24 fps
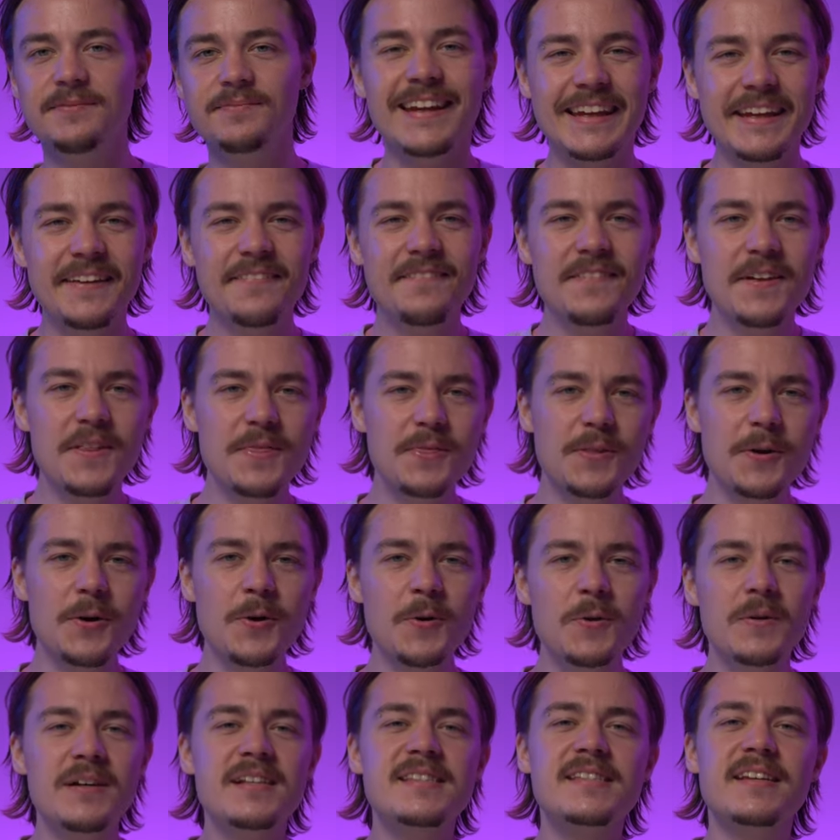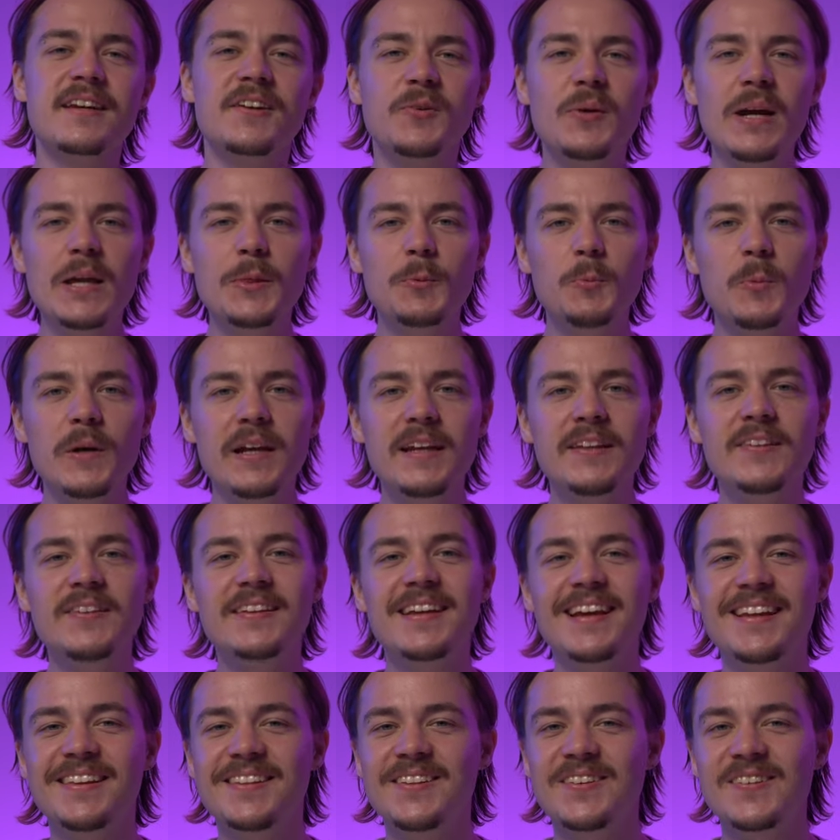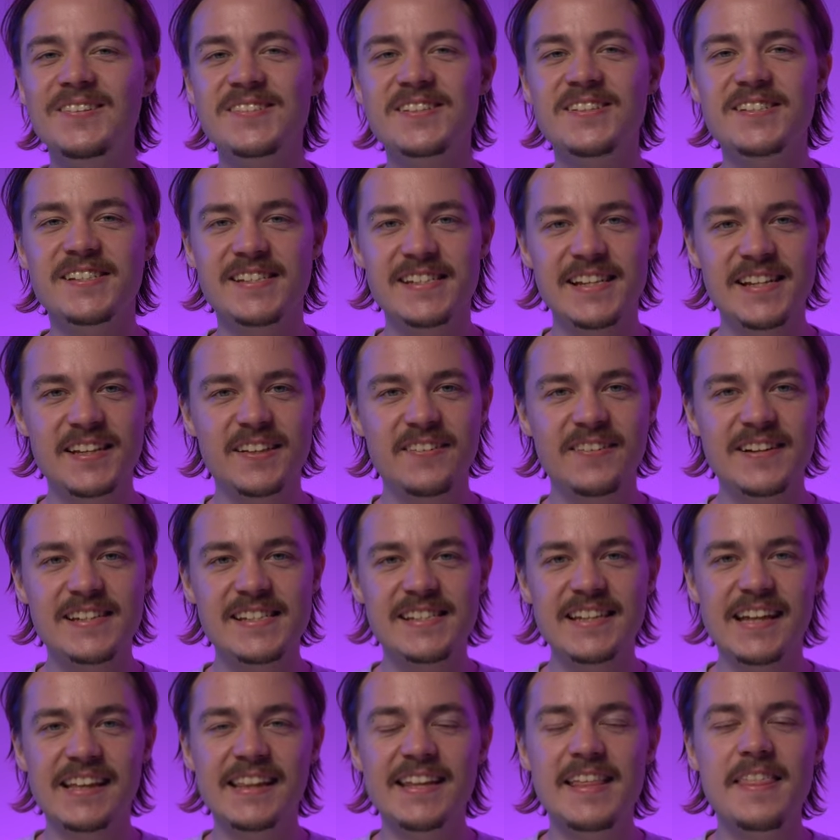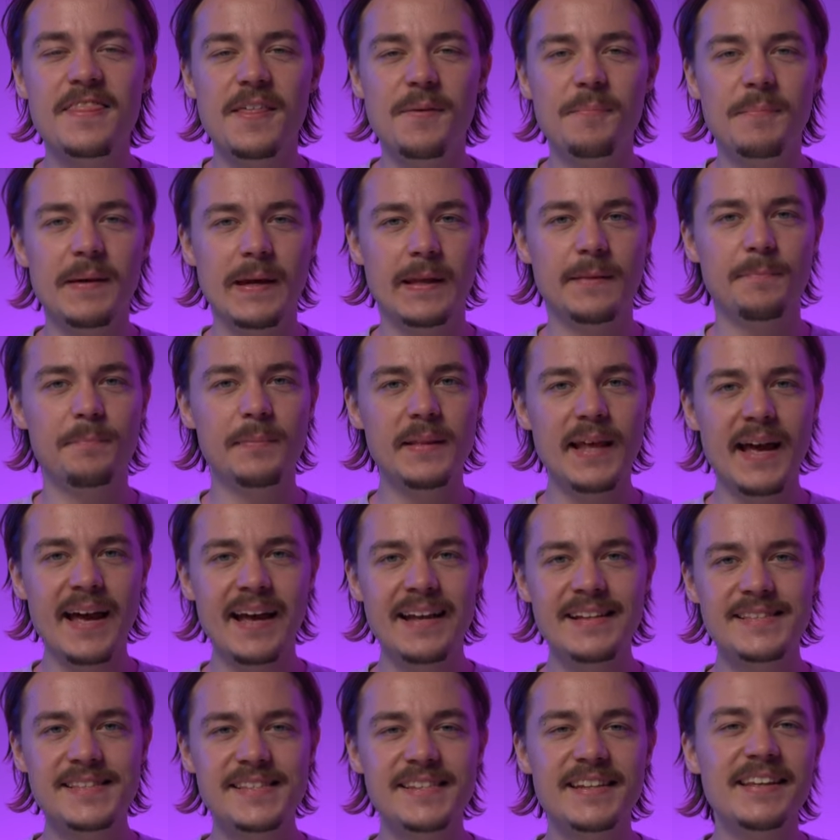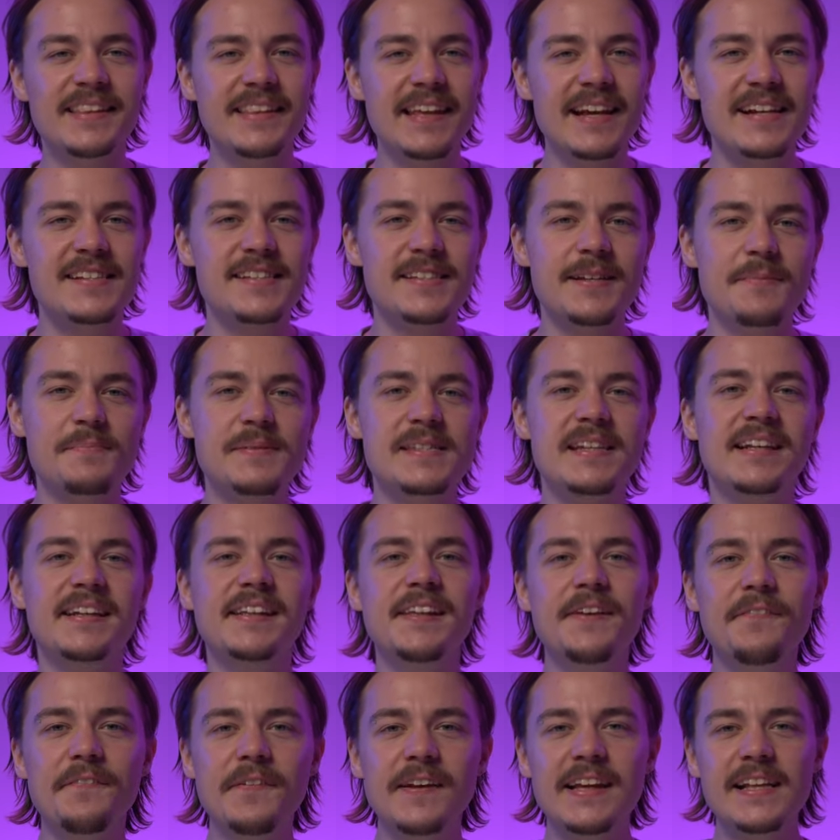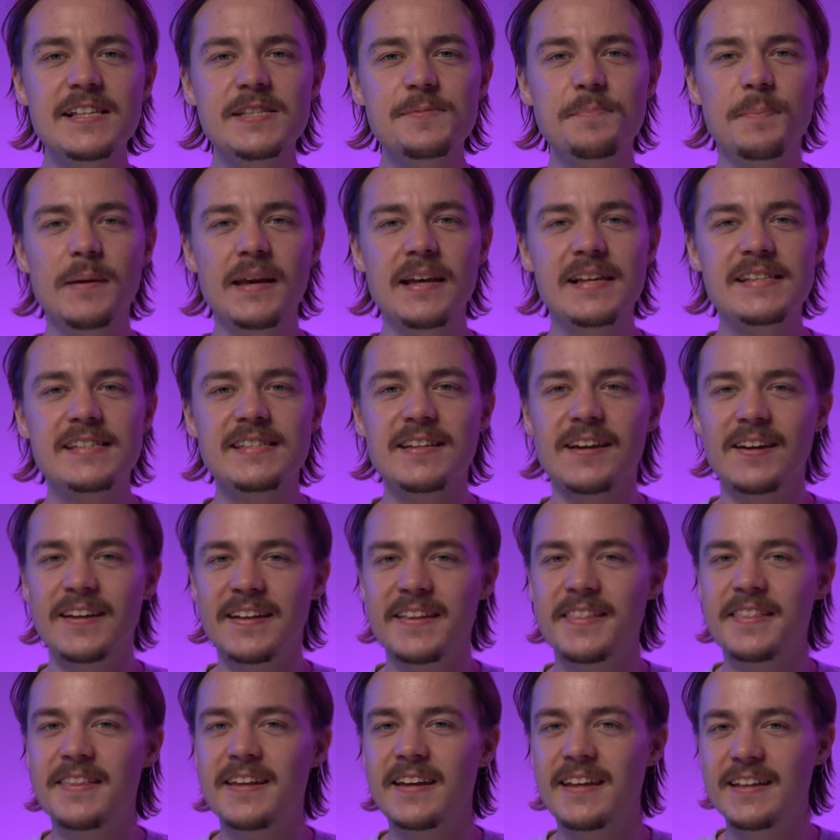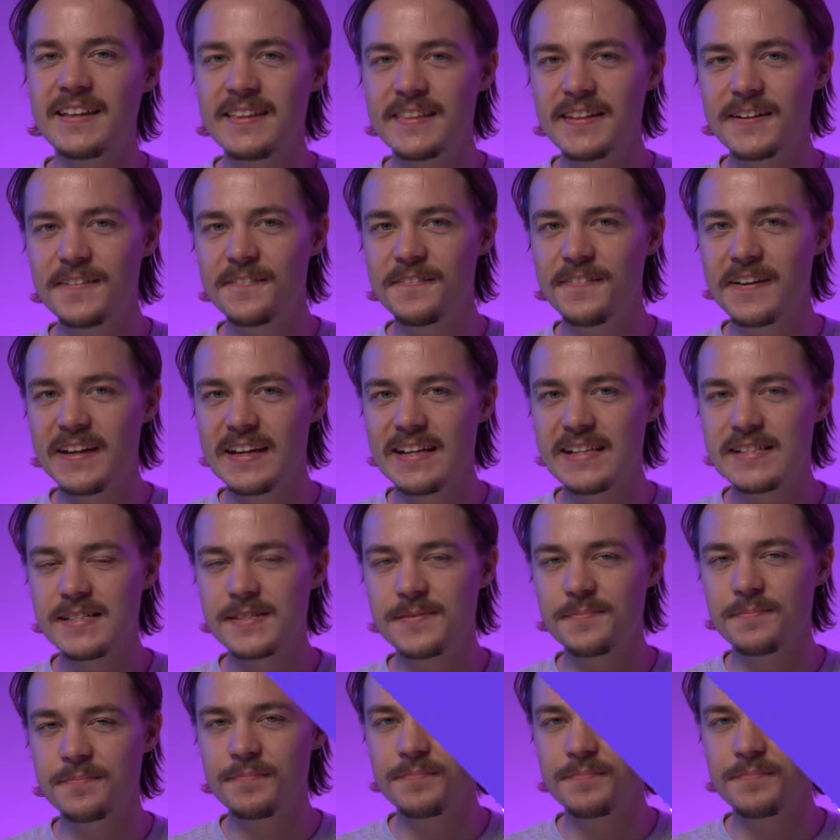Even though it's a great way to get users interested in the paid plans, it takes up significant space in the interface.